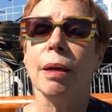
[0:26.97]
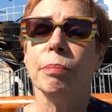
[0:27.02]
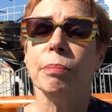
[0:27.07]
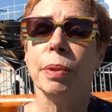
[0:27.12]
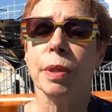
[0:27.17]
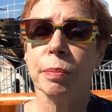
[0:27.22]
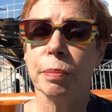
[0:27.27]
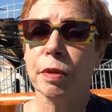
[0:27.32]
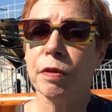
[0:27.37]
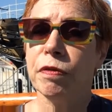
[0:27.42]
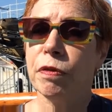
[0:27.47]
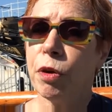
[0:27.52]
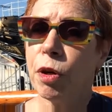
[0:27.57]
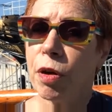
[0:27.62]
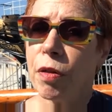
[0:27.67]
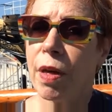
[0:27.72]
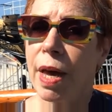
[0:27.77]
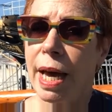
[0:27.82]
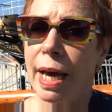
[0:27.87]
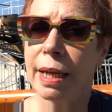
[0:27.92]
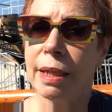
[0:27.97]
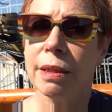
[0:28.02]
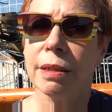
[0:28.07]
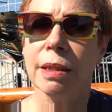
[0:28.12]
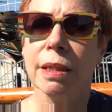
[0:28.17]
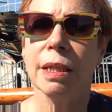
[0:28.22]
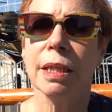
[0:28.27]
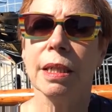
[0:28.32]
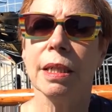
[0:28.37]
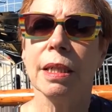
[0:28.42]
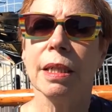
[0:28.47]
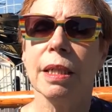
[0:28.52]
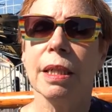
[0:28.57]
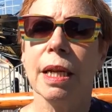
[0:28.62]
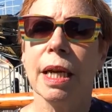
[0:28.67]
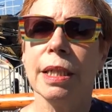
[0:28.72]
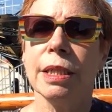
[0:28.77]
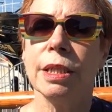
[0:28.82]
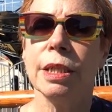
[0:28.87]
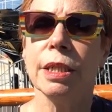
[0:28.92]
But before that,
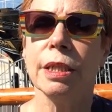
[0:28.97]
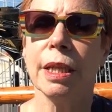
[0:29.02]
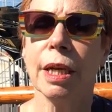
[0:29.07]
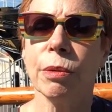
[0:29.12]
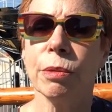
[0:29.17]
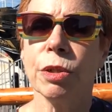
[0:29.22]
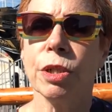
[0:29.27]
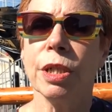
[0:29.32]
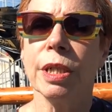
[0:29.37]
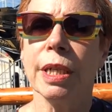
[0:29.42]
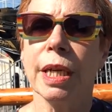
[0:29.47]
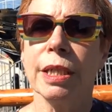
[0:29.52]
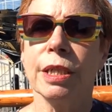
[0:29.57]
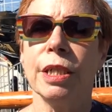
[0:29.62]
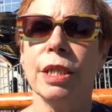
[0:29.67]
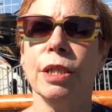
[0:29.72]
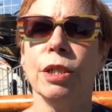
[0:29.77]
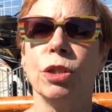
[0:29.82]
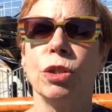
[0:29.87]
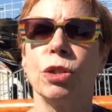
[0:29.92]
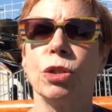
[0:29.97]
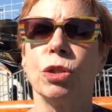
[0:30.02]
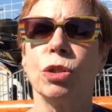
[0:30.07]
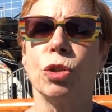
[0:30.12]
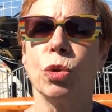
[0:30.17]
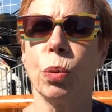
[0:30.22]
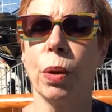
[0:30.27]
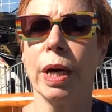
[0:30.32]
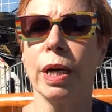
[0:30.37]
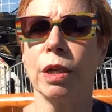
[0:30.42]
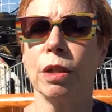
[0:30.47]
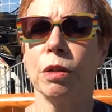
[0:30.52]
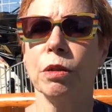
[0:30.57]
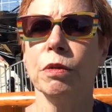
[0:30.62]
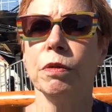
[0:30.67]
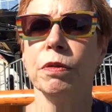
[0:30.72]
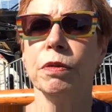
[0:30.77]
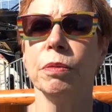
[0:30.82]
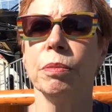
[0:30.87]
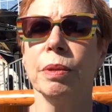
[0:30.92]
that was in 1912.
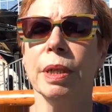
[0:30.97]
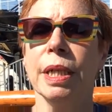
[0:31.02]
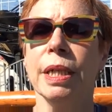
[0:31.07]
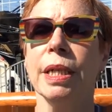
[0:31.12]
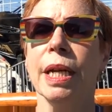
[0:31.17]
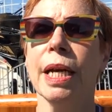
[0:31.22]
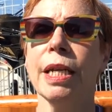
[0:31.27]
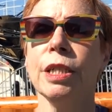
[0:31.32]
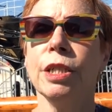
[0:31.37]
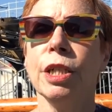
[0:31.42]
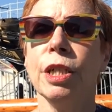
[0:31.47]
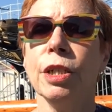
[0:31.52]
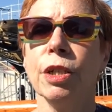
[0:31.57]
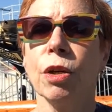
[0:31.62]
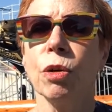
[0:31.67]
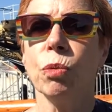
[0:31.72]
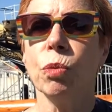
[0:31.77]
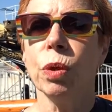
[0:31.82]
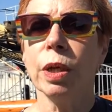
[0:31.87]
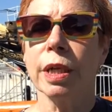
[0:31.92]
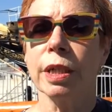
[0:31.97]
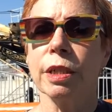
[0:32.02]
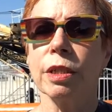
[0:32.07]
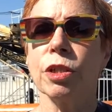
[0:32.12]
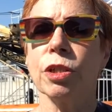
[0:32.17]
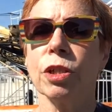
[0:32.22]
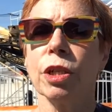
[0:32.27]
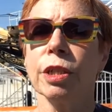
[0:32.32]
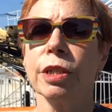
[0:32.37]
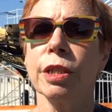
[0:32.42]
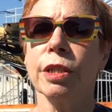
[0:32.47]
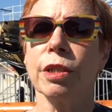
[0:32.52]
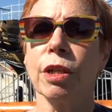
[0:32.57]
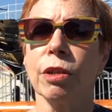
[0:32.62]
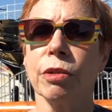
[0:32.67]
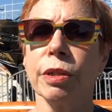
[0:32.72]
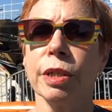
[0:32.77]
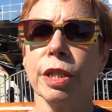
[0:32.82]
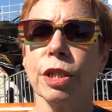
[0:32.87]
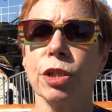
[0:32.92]
In 1901, Scott had
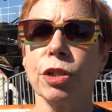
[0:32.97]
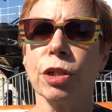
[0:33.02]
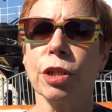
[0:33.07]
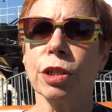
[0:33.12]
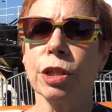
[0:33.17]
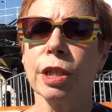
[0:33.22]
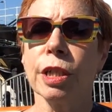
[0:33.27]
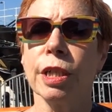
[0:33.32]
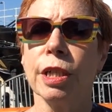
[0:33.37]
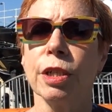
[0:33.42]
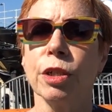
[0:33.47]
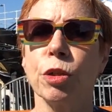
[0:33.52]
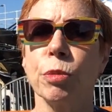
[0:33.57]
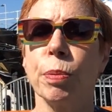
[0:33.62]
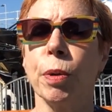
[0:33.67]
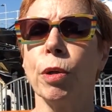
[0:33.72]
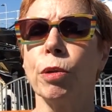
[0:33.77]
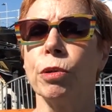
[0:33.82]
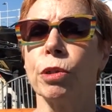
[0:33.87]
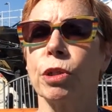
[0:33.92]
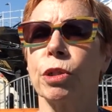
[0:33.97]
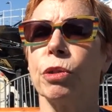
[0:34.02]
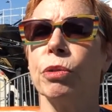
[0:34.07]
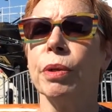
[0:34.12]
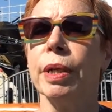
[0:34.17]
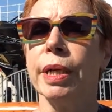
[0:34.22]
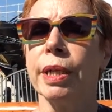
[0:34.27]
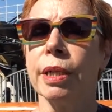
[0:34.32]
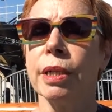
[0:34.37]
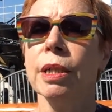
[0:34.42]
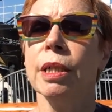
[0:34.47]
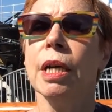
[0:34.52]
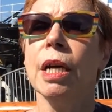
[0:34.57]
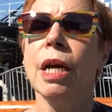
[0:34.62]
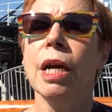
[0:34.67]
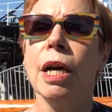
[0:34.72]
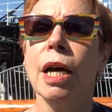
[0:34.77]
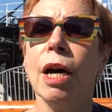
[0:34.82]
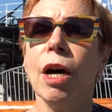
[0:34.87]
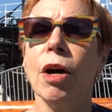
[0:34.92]
already started his polar career
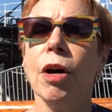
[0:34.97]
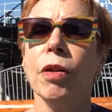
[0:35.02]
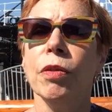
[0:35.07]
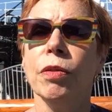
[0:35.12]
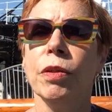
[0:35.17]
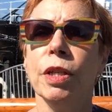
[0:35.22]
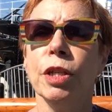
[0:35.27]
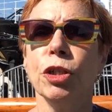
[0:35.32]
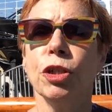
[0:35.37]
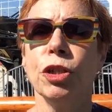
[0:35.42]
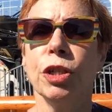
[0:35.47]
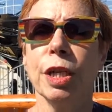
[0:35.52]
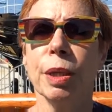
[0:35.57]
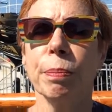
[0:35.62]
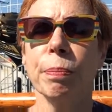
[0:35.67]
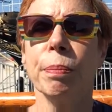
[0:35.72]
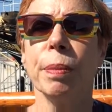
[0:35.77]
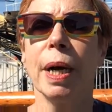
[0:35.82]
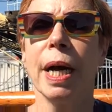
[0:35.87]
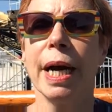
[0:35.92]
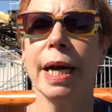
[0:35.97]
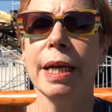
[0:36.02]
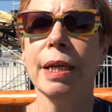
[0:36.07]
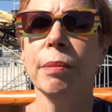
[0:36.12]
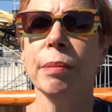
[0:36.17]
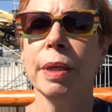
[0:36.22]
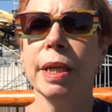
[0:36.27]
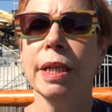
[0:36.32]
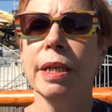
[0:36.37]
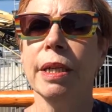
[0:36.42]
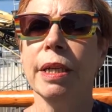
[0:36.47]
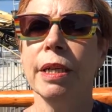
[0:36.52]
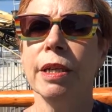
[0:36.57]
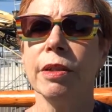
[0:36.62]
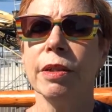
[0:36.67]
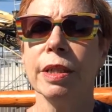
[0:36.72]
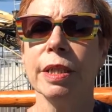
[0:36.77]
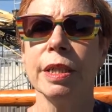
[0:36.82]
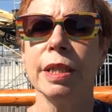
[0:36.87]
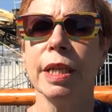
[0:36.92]
on this ship behind me here
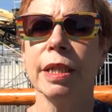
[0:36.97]
in